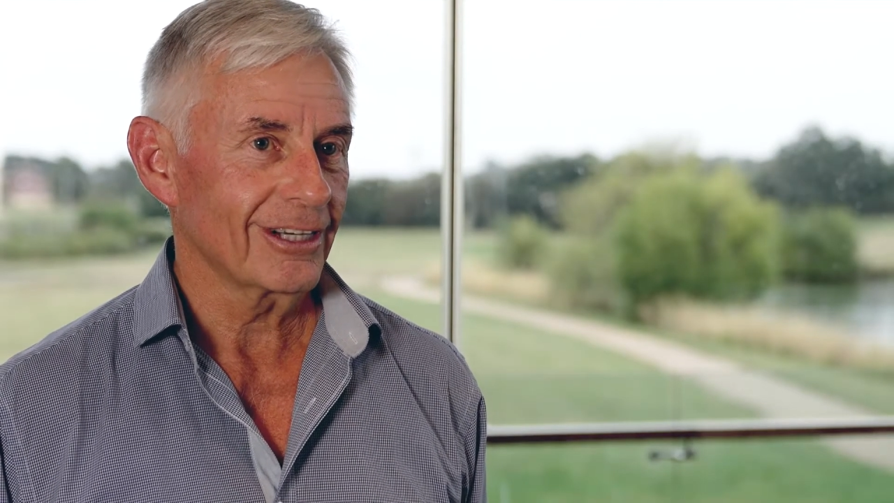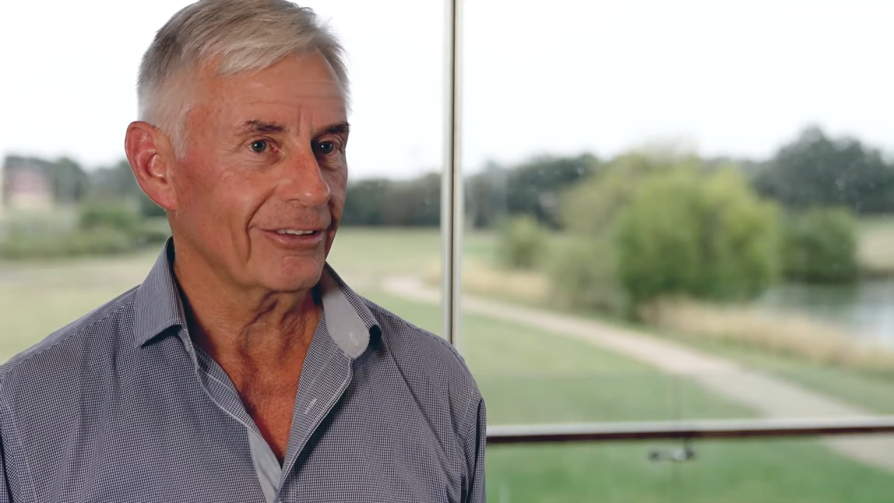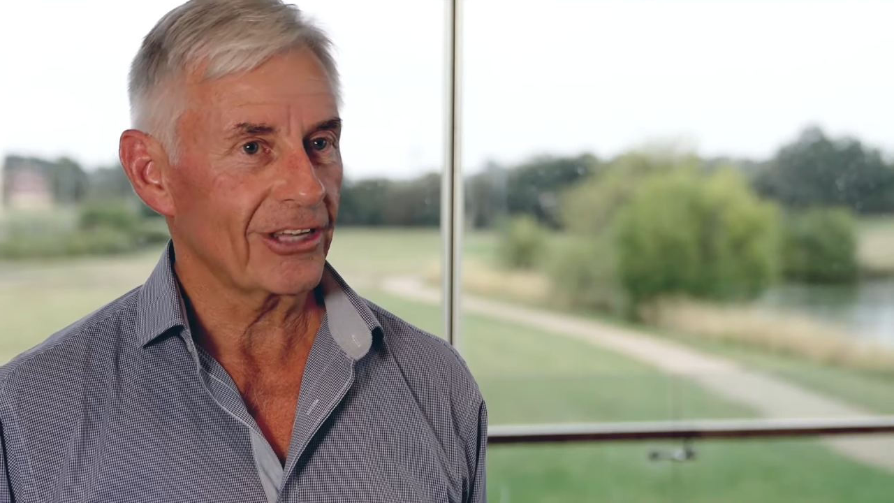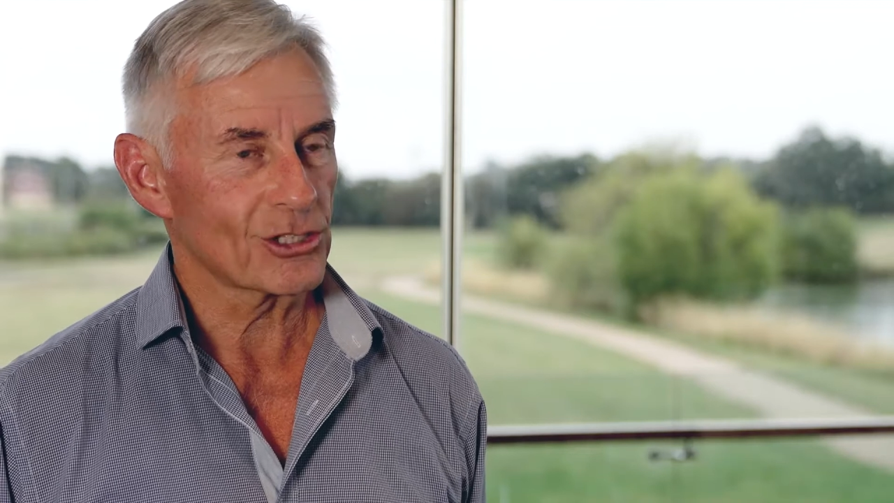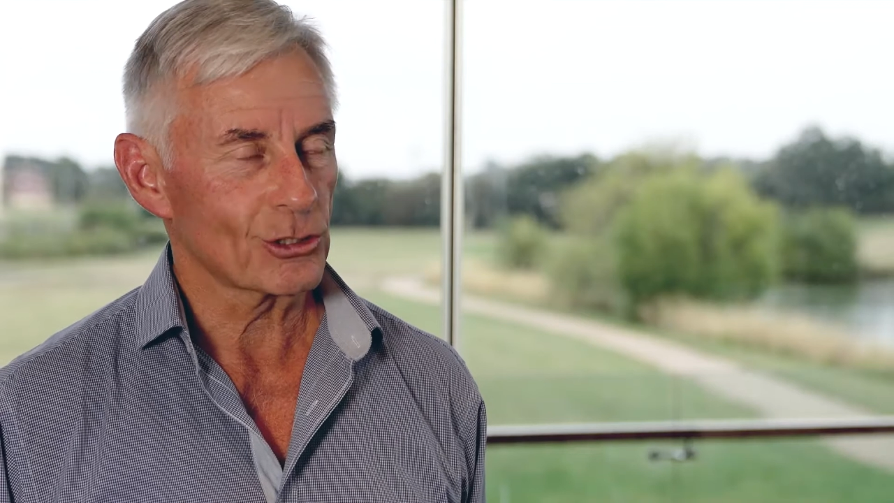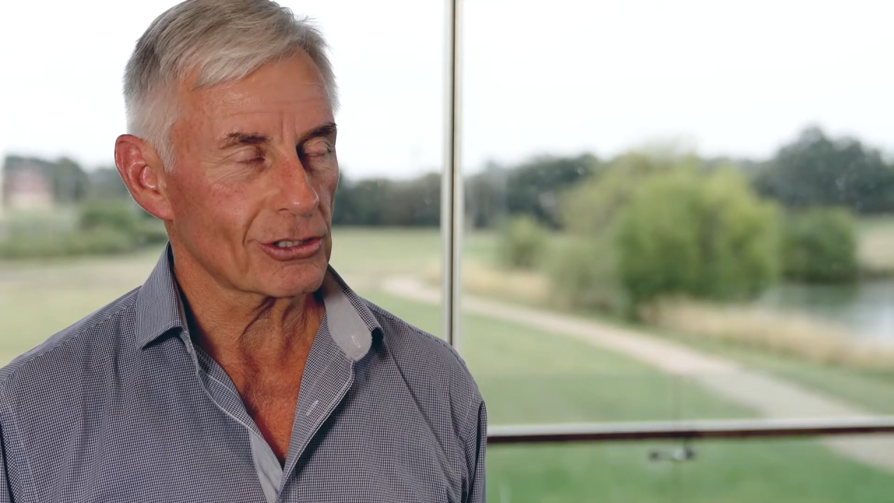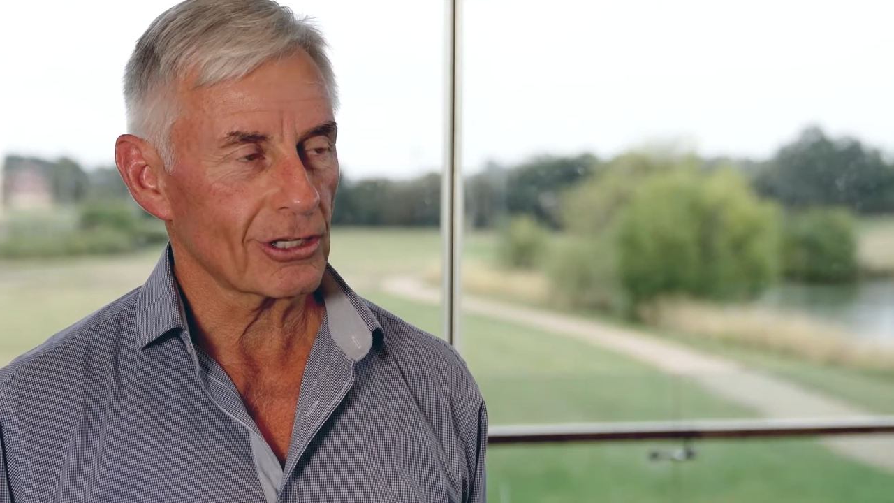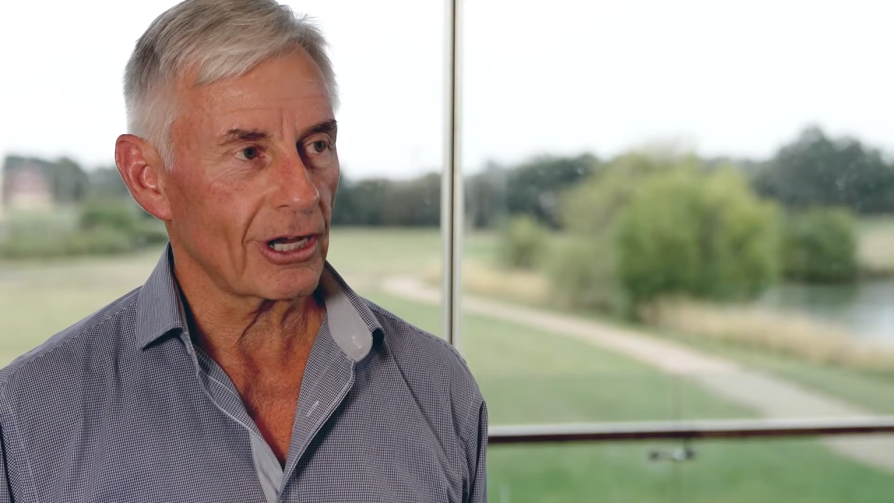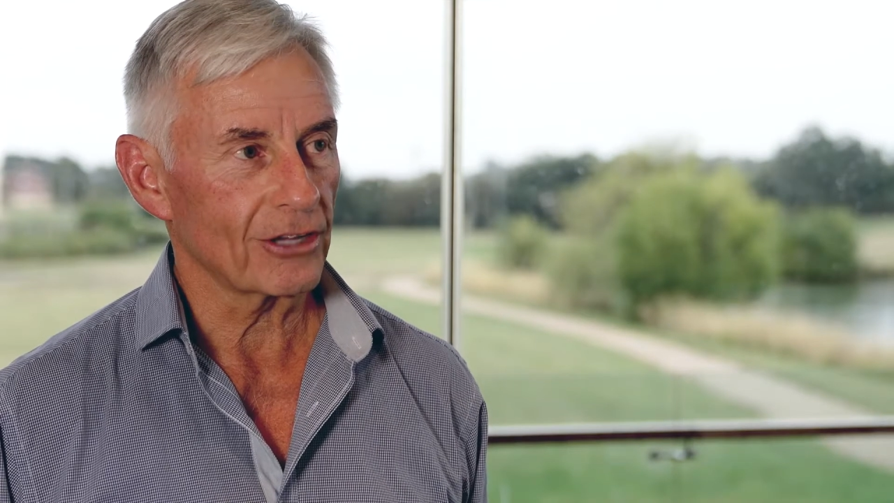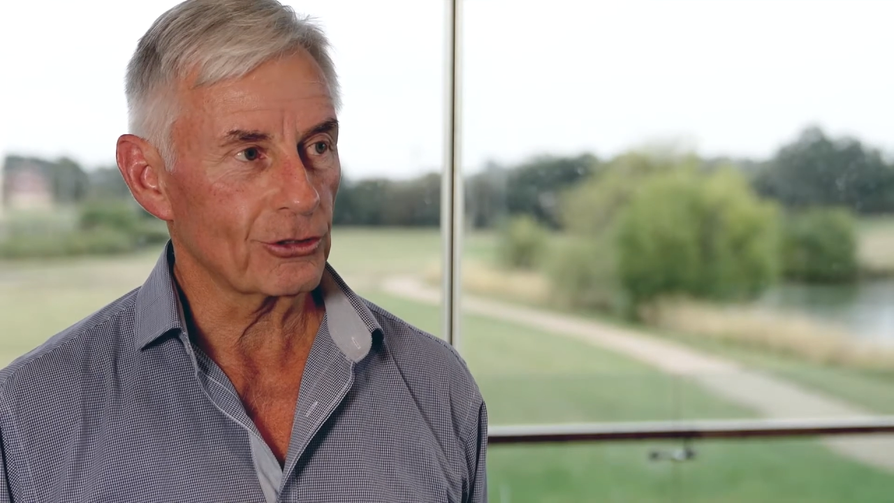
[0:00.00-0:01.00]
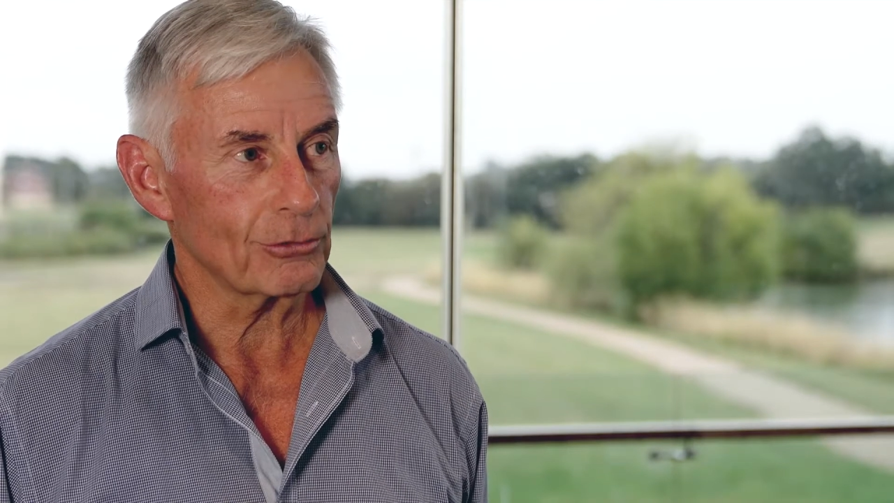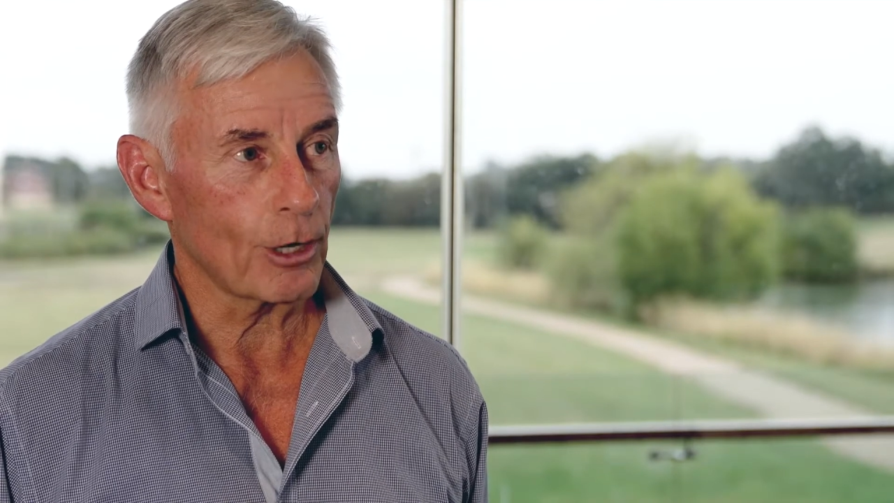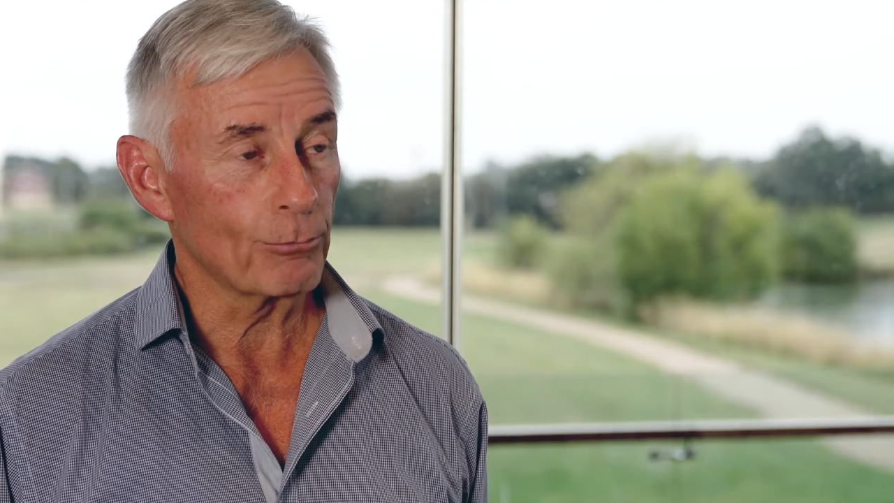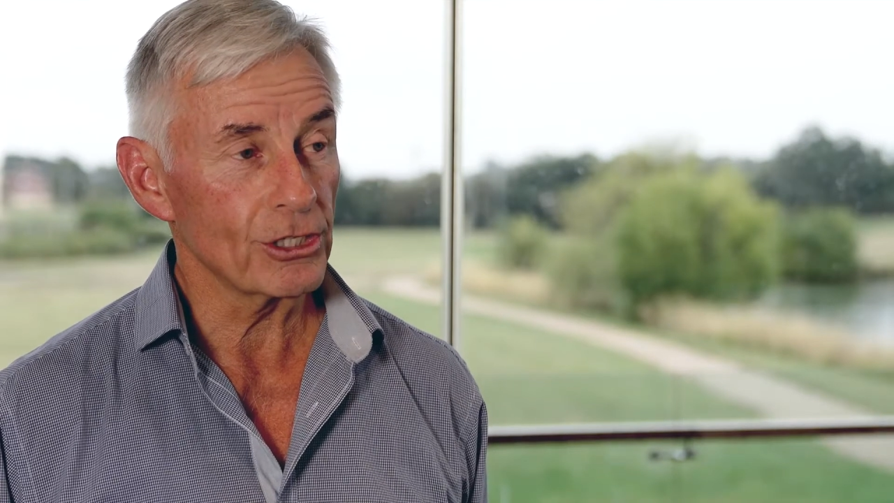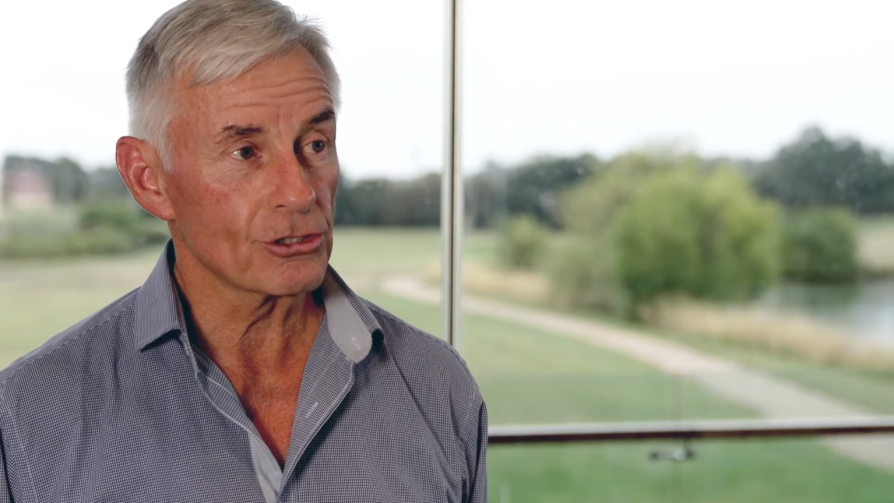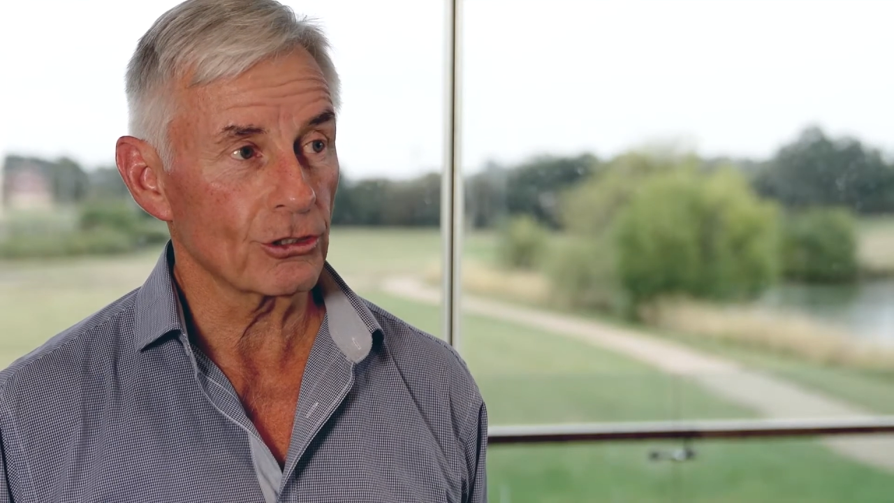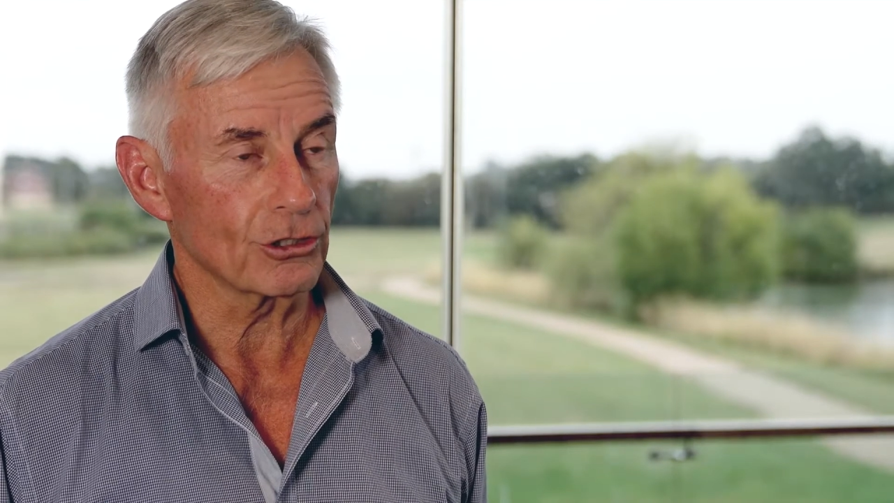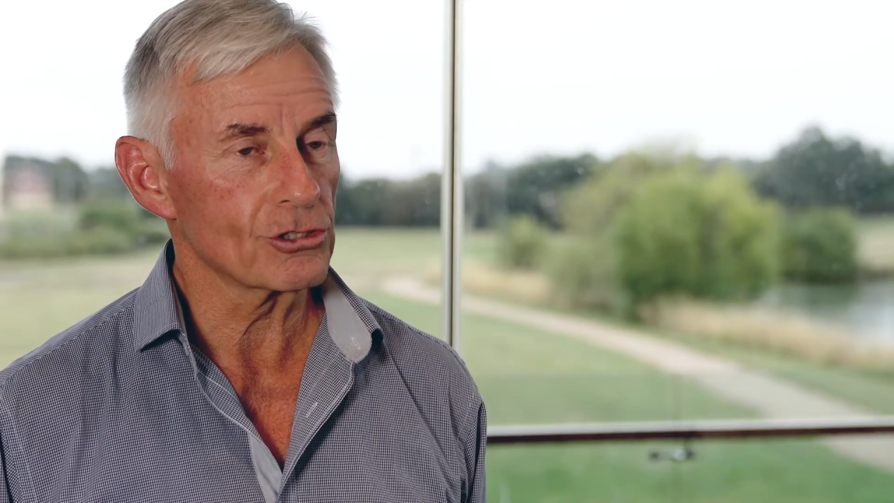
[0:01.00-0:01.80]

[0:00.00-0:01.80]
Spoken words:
And that's, I'm pretty certain,